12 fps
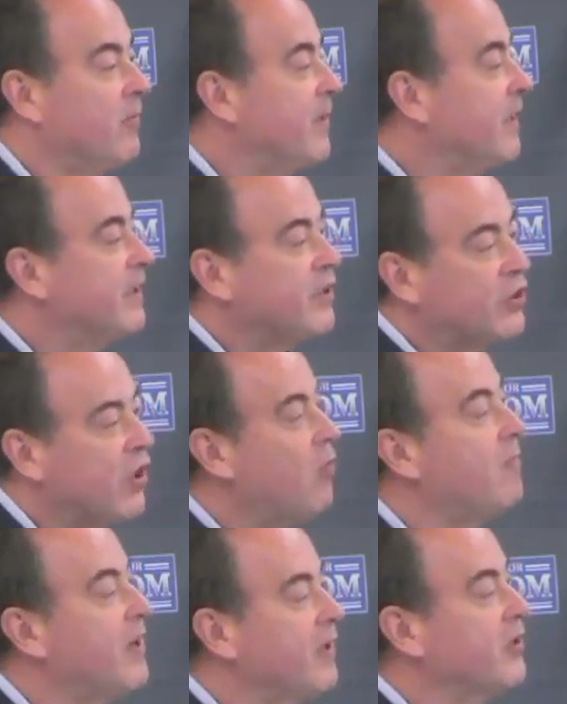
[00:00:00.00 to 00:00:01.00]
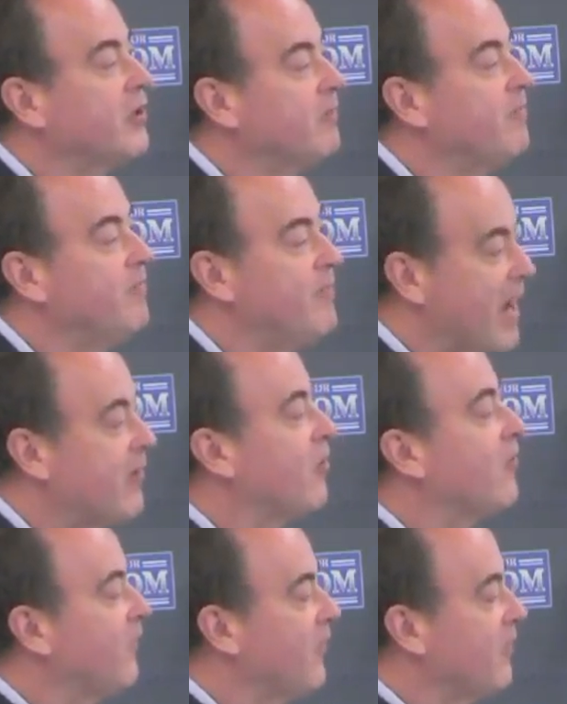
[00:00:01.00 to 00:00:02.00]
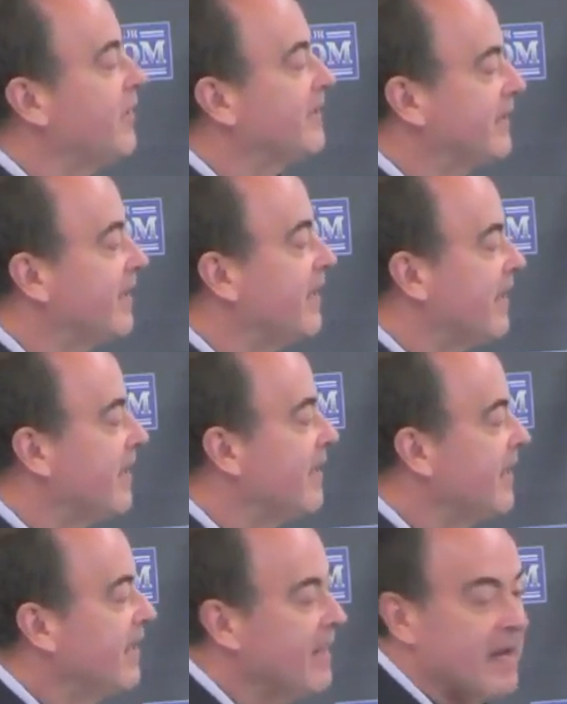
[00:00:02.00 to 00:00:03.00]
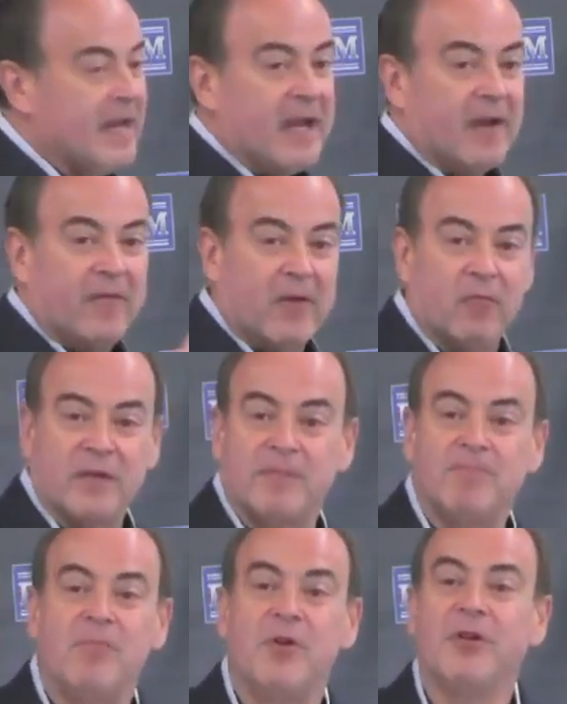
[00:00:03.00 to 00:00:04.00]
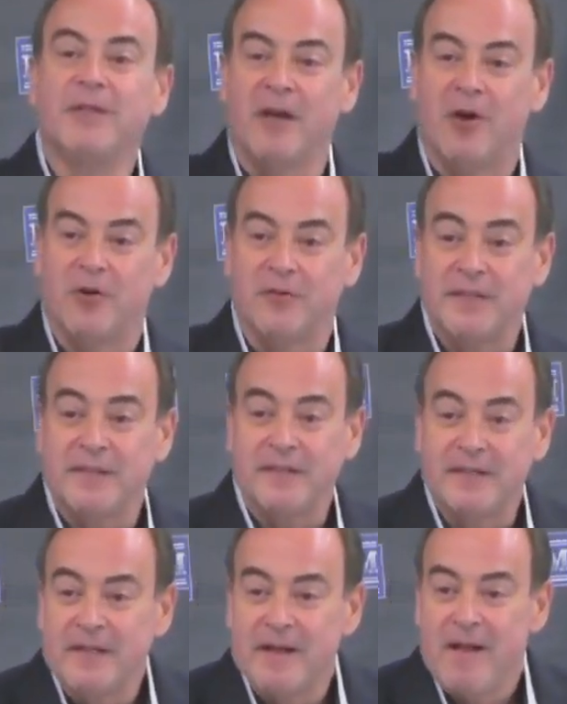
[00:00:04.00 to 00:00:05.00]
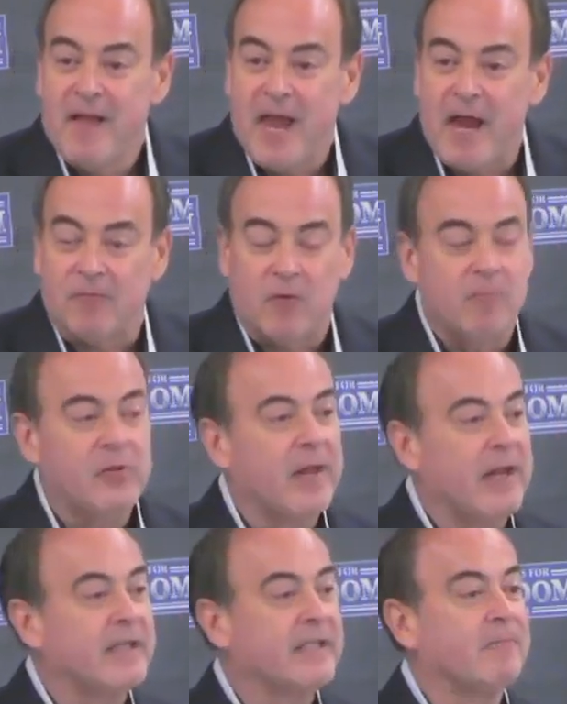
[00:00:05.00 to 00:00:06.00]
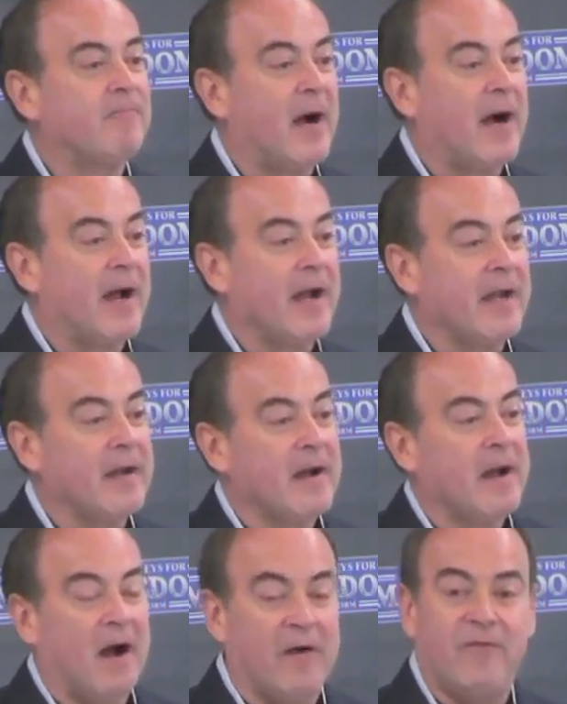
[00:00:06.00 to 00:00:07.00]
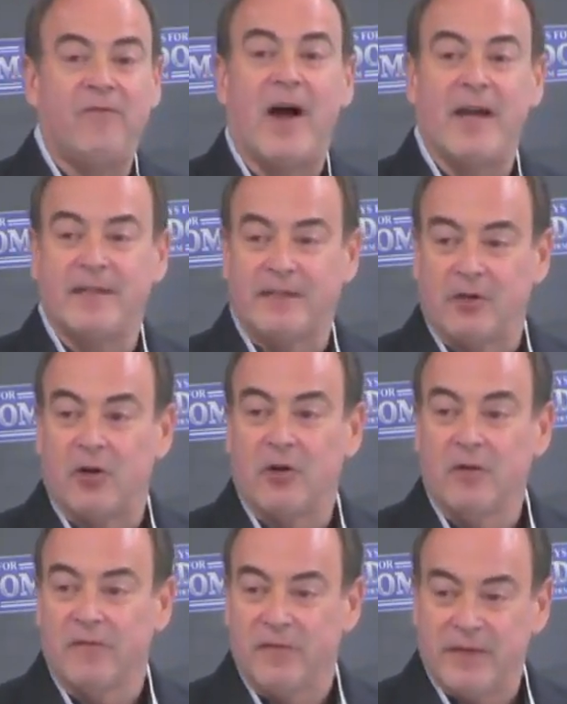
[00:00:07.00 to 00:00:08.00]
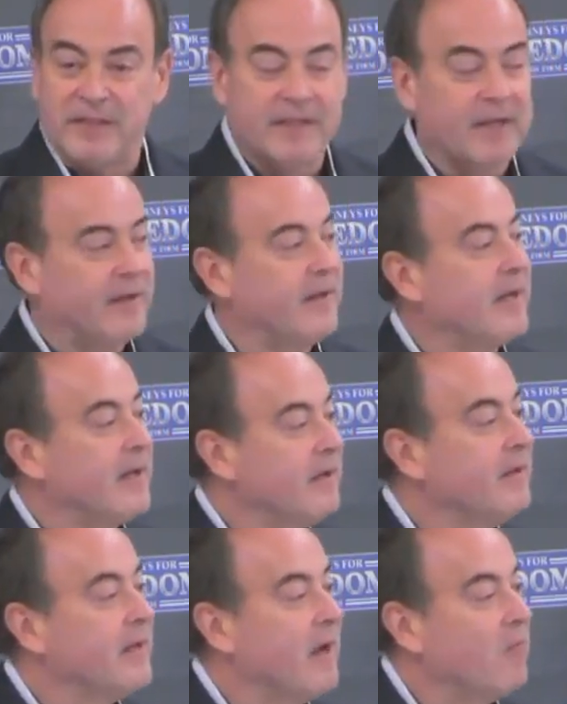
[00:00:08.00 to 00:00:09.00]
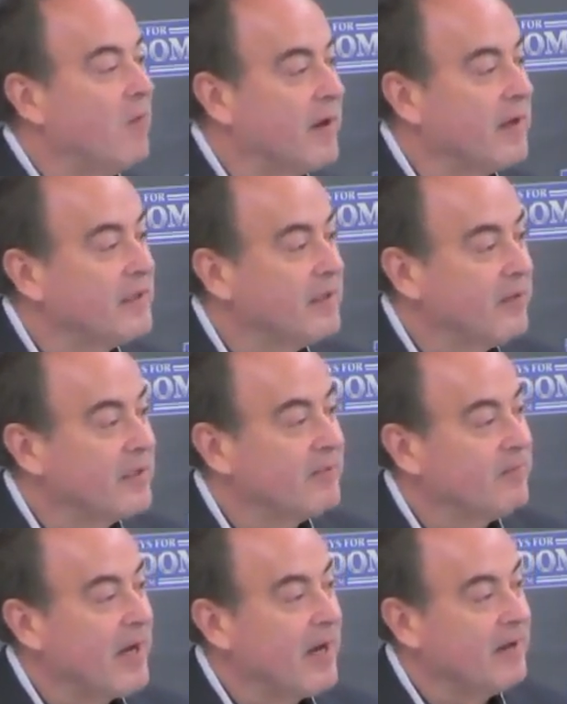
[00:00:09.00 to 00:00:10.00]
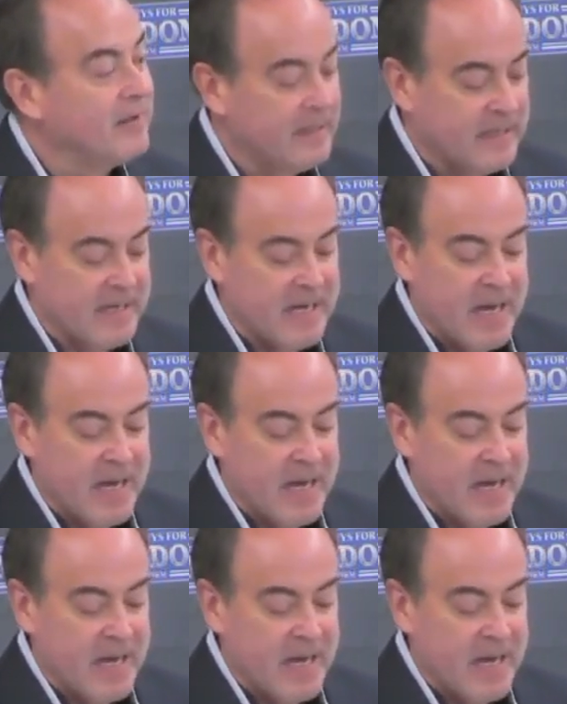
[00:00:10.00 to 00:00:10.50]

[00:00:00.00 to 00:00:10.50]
would be so much better for the city if it was bulldozed and replaced by a Pfizer facility that wanted to expand.